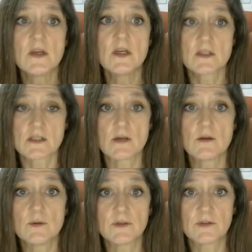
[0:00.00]

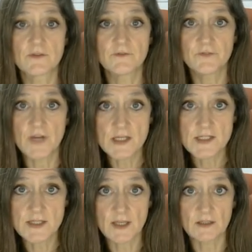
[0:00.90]
So the
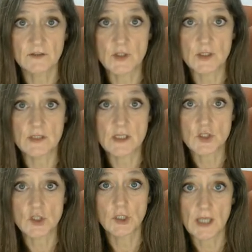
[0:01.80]
first thing that you need
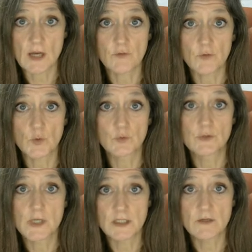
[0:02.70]
to look out for
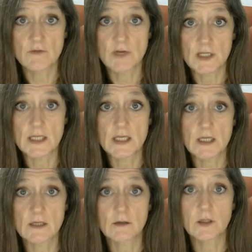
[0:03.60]

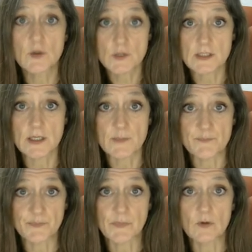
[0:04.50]
really closely
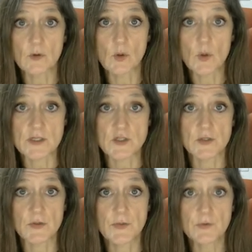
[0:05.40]
on
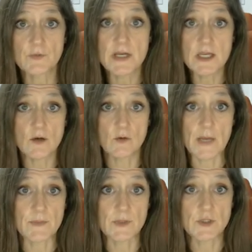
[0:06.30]
question 3
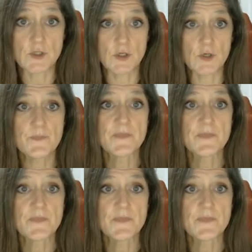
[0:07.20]
on paper 2